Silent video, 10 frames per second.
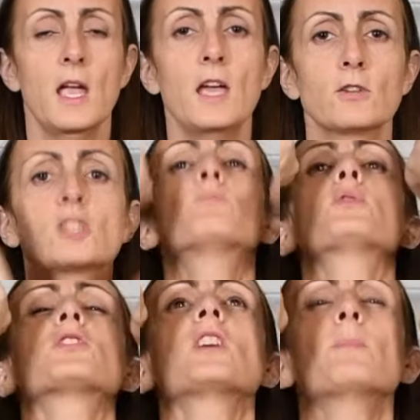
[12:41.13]
energy
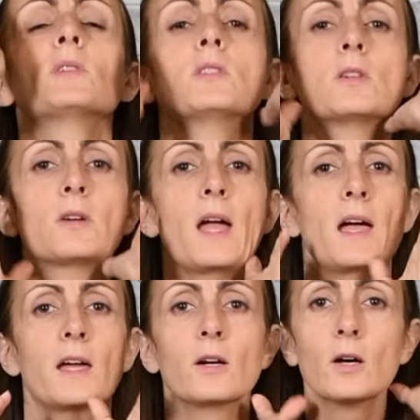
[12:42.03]
pushed up into your
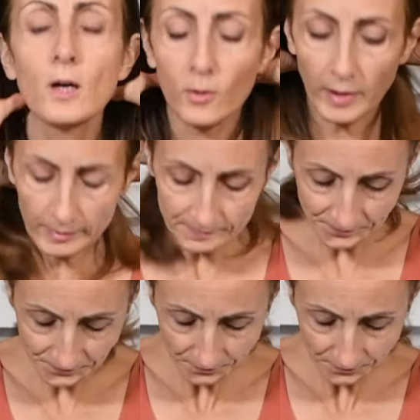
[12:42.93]
head, okay?